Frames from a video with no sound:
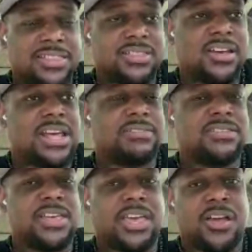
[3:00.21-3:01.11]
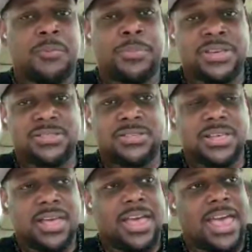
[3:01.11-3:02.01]
And I think they're going to have to take care of
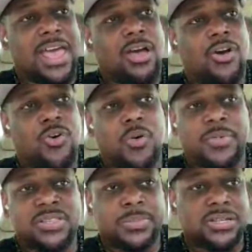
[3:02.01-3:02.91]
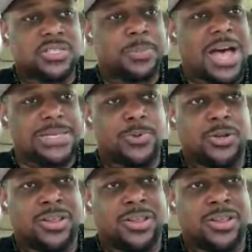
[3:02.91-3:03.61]
business at home as much as possible.